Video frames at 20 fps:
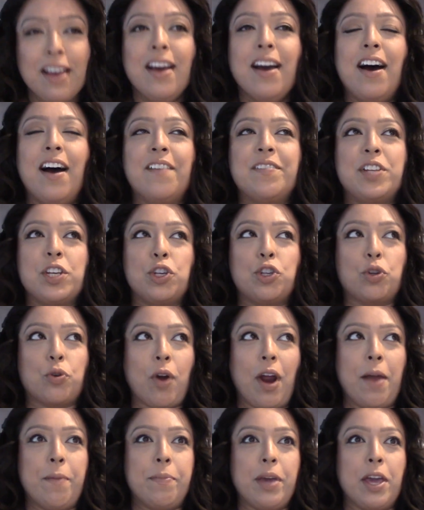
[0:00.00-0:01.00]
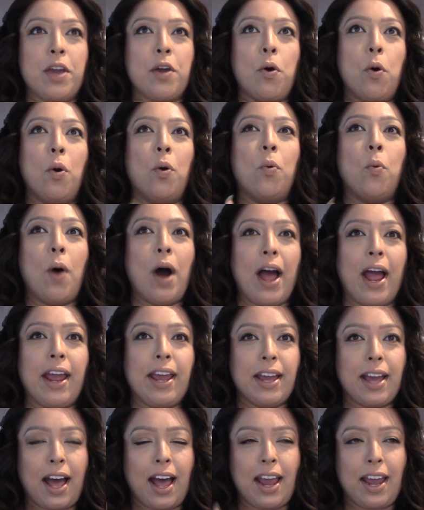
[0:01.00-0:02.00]
of describing why
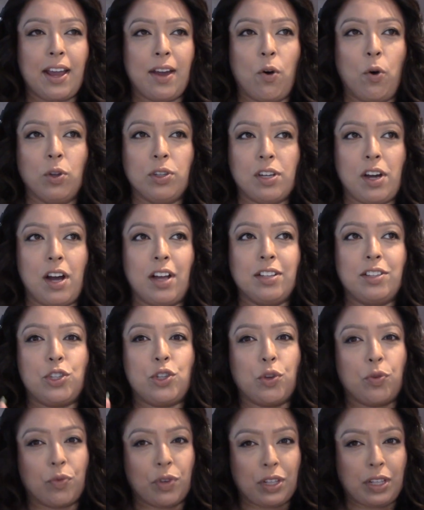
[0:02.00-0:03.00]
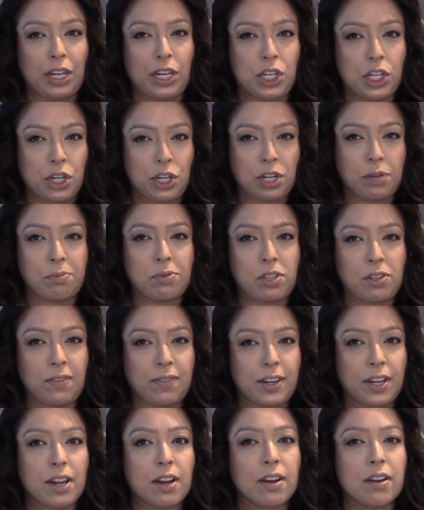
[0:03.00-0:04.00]
I hold on to relationship
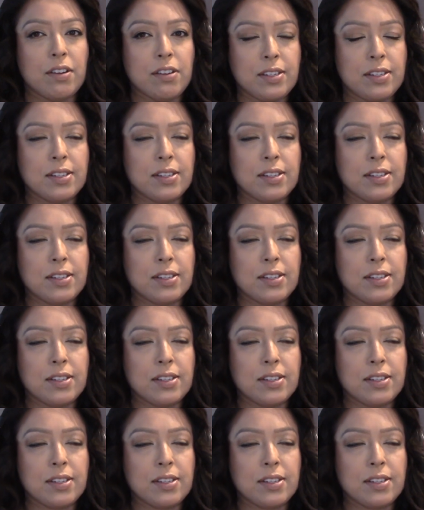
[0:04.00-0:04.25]
souvenirs